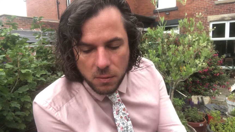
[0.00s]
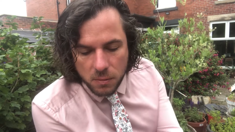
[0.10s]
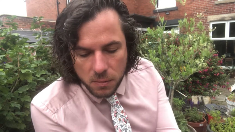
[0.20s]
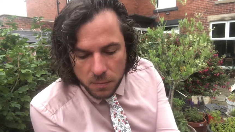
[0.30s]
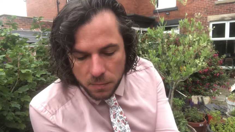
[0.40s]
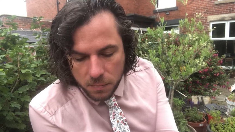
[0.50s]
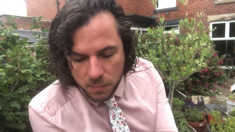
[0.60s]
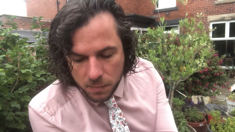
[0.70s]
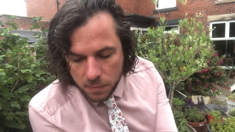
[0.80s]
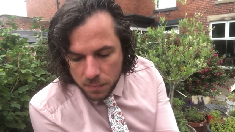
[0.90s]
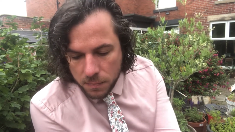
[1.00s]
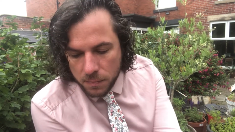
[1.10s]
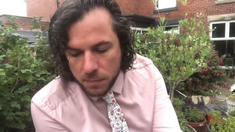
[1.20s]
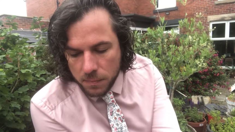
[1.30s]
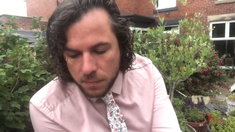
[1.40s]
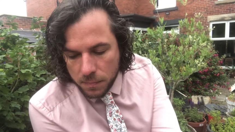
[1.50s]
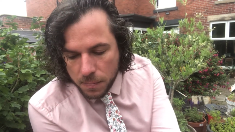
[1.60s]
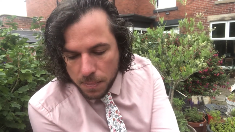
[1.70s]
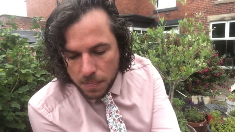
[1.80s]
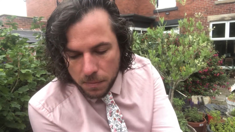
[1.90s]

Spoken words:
Nobody speaks.